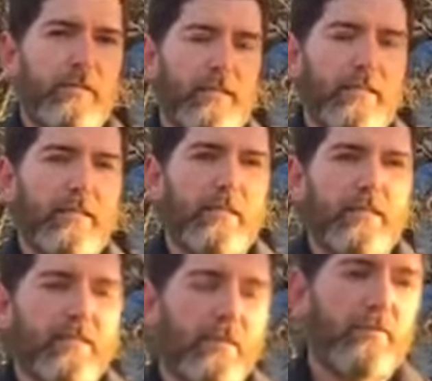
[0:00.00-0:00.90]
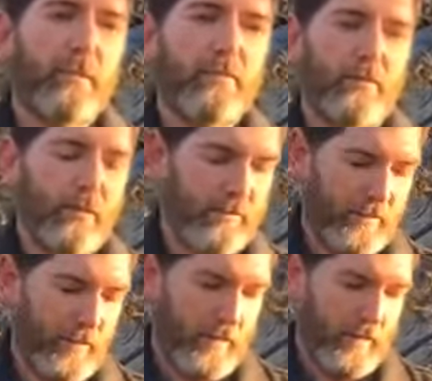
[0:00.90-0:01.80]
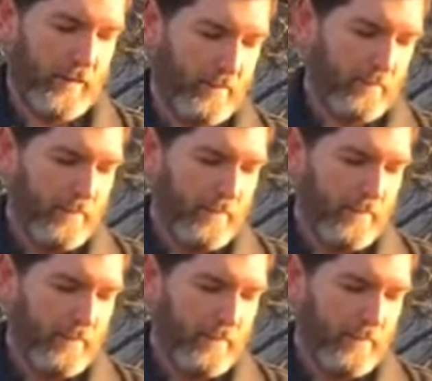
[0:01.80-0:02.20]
and listen to the people living there,